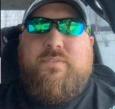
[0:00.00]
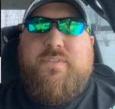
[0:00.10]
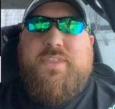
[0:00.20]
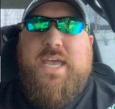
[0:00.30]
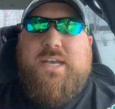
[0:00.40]

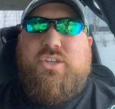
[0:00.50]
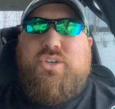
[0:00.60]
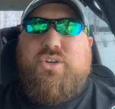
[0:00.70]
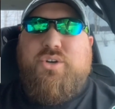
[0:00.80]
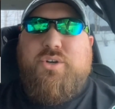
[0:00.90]
that
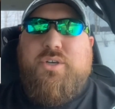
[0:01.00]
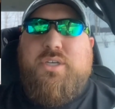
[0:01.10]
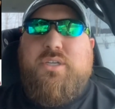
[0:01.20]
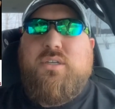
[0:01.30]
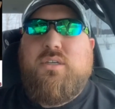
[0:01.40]

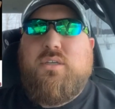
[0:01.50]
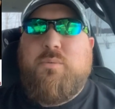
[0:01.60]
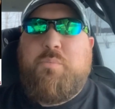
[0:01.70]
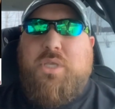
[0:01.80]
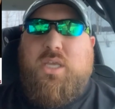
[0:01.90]
could
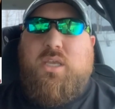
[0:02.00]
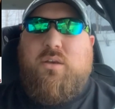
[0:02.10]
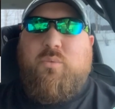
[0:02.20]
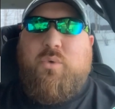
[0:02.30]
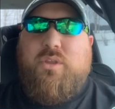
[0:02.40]

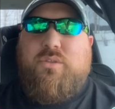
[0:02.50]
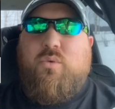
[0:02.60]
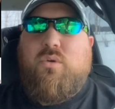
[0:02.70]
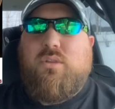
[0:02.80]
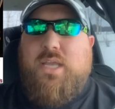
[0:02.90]
compete with
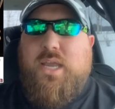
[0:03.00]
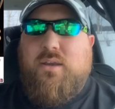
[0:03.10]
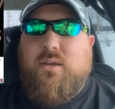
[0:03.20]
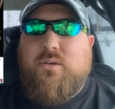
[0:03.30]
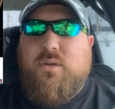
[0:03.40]

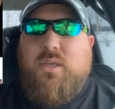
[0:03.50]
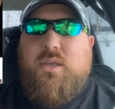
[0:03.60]
Orlando